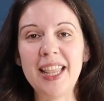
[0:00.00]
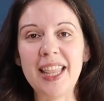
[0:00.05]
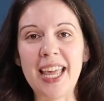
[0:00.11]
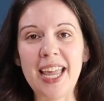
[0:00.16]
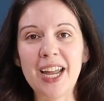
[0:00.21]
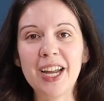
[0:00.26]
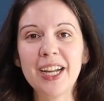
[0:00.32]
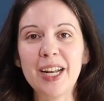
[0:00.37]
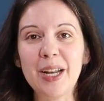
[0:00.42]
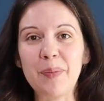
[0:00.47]

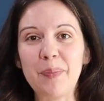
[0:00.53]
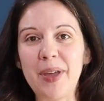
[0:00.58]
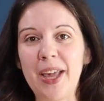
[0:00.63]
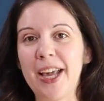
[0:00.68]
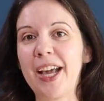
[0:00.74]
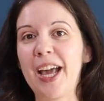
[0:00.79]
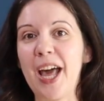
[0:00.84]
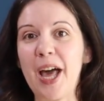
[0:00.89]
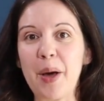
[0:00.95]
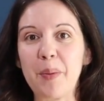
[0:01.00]
They are going to
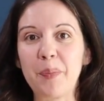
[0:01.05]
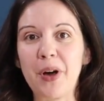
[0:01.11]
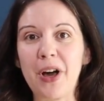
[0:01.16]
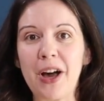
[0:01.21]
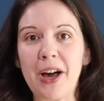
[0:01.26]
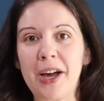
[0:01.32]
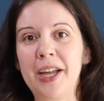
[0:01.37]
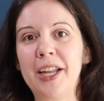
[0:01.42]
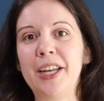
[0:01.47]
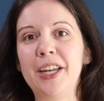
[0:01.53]
pick up
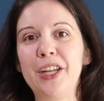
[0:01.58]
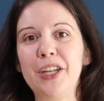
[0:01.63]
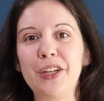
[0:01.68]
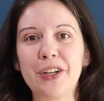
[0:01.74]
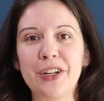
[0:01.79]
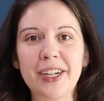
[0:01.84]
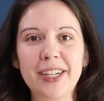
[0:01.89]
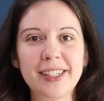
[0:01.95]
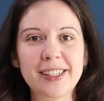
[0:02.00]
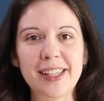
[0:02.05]
on
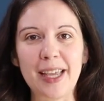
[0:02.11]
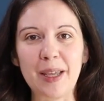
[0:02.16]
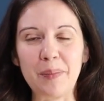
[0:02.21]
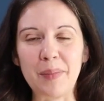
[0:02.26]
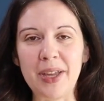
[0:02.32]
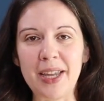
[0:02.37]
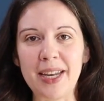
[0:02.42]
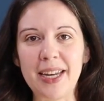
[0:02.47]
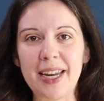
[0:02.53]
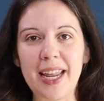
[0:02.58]
your
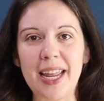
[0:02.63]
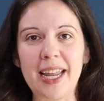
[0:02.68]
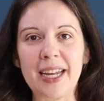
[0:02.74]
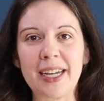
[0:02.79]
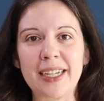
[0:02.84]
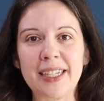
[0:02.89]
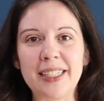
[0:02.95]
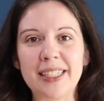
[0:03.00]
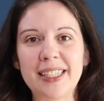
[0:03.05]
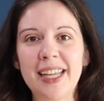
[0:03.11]
excitement
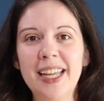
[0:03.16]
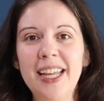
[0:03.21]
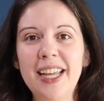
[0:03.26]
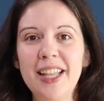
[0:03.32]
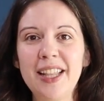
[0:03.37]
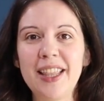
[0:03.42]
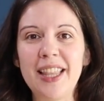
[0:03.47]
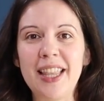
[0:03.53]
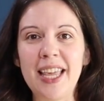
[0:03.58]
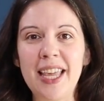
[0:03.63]
and
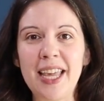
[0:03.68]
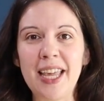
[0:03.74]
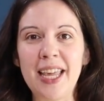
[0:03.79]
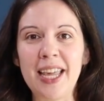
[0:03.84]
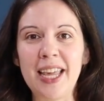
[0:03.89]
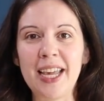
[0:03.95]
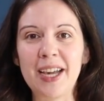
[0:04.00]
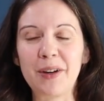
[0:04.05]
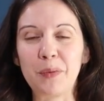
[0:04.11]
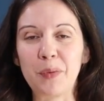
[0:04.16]

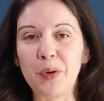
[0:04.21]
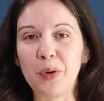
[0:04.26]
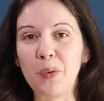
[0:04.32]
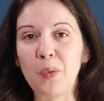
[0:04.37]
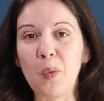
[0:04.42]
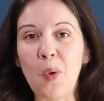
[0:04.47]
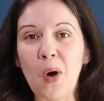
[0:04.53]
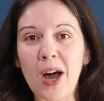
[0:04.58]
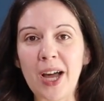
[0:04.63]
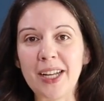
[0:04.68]
they will
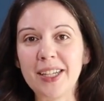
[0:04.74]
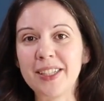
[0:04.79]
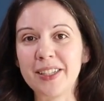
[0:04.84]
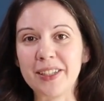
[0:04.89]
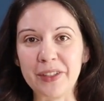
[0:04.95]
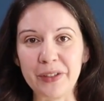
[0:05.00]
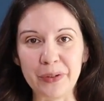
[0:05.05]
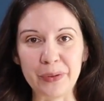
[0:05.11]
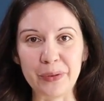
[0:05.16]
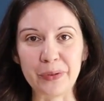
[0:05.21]
want
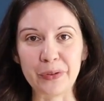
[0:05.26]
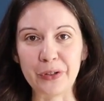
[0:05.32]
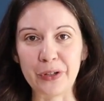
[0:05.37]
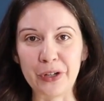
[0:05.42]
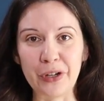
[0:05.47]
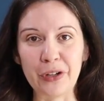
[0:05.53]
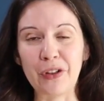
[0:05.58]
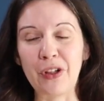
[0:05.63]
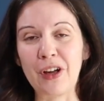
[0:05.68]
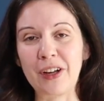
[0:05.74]
to
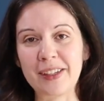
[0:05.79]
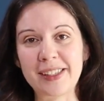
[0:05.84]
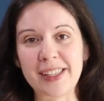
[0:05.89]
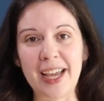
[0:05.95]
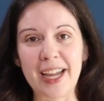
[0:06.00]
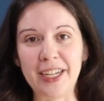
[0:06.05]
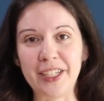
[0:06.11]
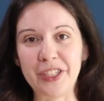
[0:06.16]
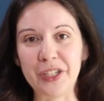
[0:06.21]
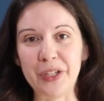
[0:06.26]
learn
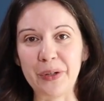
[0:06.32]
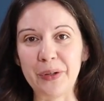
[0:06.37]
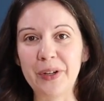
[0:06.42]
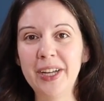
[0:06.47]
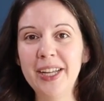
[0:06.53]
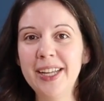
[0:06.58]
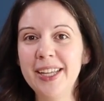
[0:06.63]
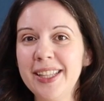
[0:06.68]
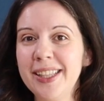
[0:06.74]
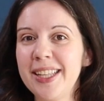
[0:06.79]
alongside you.
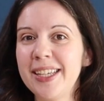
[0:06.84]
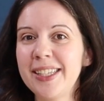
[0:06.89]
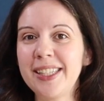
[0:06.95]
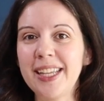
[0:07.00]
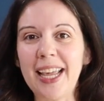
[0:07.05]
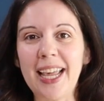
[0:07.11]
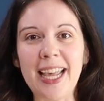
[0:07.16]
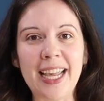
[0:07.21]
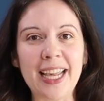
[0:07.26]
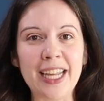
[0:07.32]
This
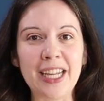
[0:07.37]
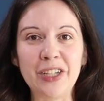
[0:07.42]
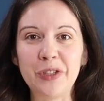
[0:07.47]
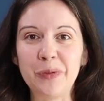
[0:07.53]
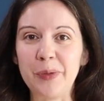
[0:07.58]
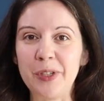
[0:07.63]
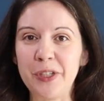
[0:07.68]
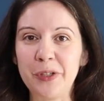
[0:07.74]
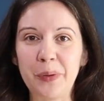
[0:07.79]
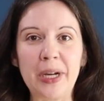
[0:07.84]

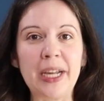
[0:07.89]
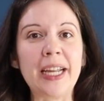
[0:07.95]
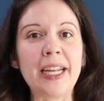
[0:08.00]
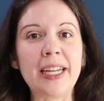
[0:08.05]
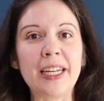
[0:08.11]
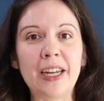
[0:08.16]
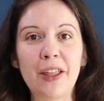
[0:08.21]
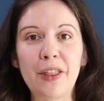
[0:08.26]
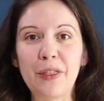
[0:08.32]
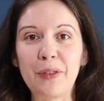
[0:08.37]
age
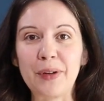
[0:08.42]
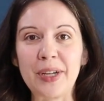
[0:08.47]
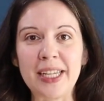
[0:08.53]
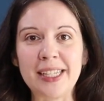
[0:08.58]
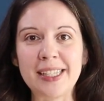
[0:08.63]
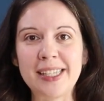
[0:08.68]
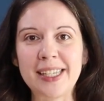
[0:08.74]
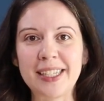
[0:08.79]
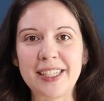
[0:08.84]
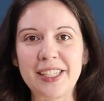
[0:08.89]
between three
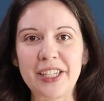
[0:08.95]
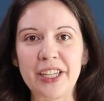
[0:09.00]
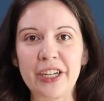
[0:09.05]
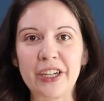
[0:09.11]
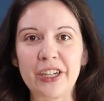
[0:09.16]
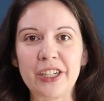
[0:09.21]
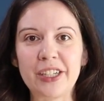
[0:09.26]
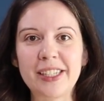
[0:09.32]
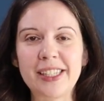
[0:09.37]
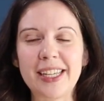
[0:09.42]
and six
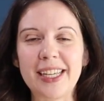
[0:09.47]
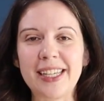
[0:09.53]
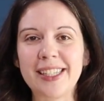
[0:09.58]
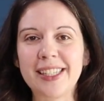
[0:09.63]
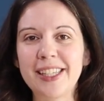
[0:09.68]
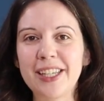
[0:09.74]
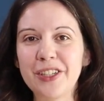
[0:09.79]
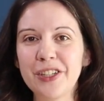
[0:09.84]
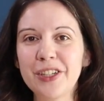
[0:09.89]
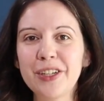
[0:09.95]
years
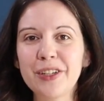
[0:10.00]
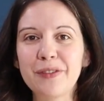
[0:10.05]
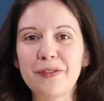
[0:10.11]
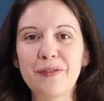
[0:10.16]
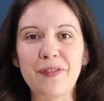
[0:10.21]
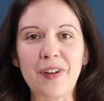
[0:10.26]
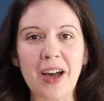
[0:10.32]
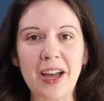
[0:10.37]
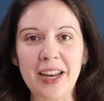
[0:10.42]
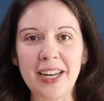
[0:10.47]
is such a
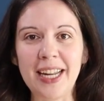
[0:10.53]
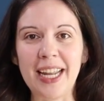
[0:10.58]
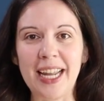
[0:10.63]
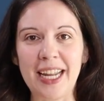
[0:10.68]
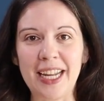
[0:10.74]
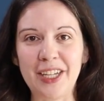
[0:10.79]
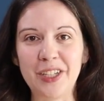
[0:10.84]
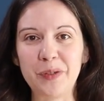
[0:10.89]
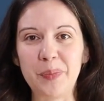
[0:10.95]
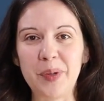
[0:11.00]
fun
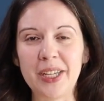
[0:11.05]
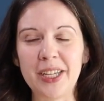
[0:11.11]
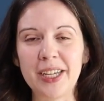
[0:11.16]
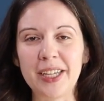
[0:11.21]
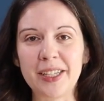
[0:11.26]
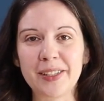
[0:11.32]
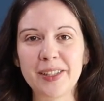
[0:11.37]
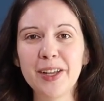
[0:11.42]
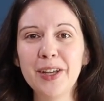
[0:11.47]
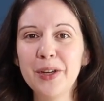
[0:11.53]
age
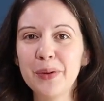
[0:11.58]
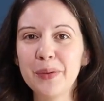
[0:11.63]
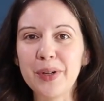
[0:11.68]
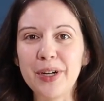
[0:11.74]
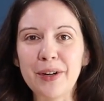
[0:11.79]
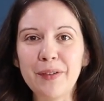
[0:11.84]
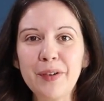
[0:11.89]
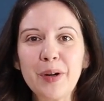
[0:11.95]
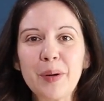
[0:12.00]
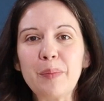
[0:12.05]
because
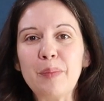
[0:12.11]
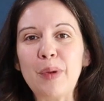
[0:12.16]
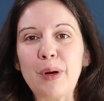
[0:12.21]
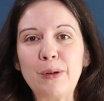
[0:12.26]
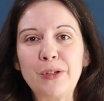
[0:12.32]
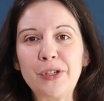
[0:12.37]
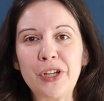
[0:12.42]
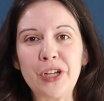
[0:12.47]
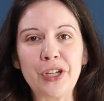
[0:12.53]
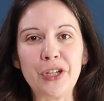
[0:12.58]
whatever
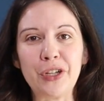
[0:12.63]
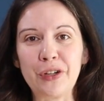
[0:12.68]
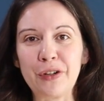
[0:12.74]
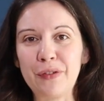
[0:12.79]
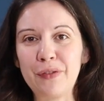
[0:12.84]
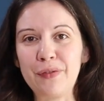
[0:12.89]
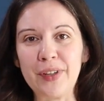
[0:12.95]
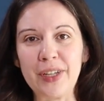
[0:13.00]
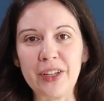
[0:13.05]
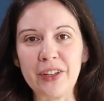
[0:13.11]
emotion
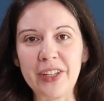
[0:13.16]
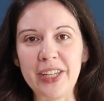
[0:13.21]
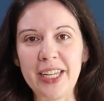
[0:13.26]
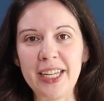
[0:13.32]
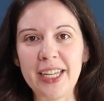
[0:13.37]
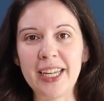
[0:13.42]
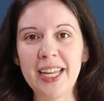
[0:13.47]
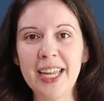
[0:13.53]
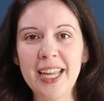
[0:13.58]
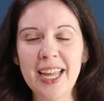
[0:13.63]
you're
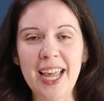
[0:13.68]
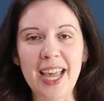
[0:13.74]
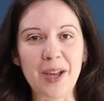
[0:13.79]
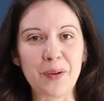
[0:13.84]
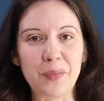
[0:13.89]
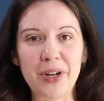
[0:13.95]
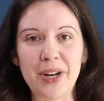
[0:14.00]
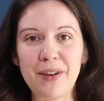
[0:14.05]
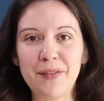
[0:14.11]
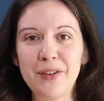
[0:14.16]
feeling
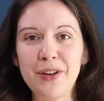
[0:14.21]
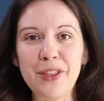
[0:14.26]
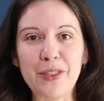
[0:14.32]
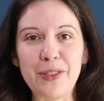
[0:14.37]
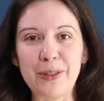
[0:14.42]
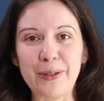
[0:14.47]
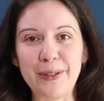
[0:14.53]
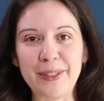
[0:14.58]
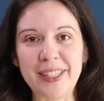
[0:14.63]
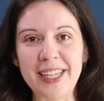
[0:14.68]
and whatever
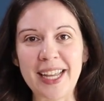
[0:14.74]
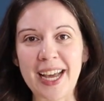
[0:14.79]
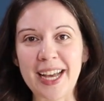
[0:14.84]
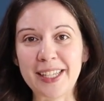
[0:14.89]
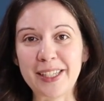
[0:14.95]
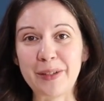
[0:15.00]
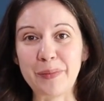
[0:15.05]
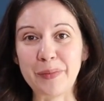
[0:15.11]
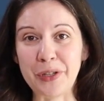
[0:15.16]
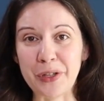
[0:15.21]

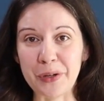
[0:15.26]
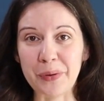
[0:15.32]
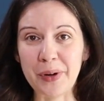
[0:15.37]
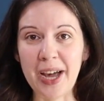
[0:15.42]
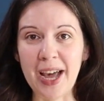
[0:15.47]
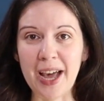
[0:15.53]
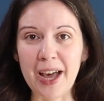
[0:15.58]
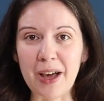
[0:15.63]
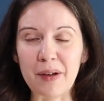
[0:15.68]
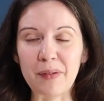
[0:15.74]
enthusiasm you
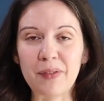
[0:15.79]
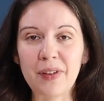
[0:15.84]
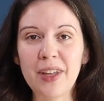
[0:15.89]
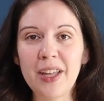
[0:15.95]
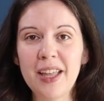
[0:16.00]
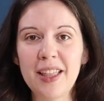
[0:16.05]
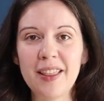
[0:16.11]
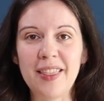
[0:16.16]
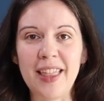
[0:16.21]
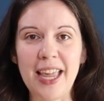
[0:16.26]
have,
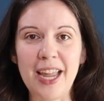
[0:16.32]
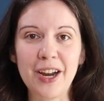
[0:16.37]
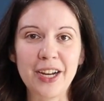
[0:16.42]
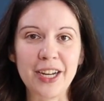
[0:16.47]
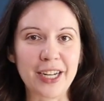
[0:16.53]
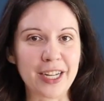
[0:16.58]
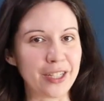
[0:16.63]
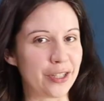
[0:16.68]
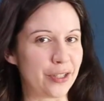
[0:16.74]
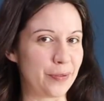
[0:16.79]
they are
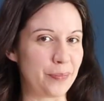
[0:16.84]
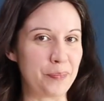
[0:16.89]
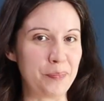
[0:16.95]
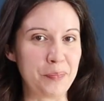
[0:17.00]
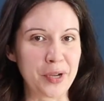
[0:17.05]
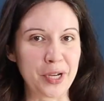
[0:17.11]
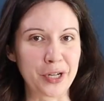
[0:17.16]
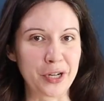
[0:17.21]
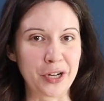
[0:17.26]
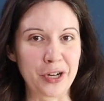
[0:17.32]
going to just
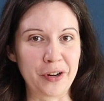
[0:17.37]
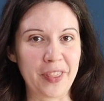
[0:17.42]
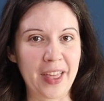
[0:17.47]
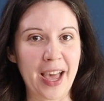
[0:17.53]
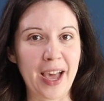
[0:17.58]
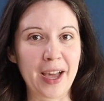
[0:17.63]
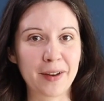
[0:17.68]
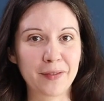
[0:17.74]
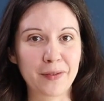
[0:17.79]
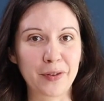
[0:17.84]
mirror
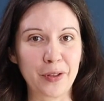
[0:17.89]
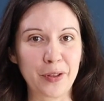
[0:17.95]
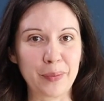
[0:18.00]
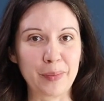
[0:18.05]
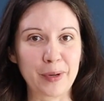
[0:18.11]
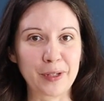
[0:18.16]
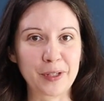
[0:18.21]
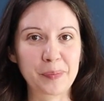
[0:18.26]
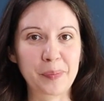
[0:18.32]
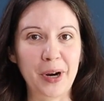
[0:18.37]
that for the
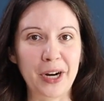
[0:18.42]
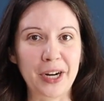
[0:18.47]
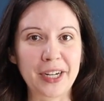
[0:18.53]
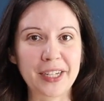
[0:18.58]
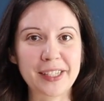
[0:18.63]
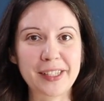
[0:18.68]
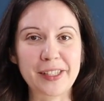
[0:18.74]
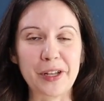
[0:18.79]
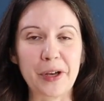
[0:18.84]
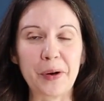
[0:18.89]
most
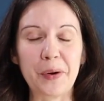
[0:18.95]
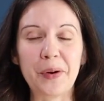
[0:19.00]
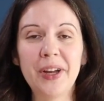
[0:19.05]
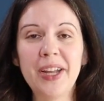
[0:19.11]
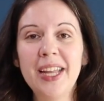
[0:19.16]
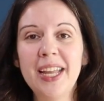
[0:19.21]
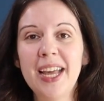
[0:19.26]
part. So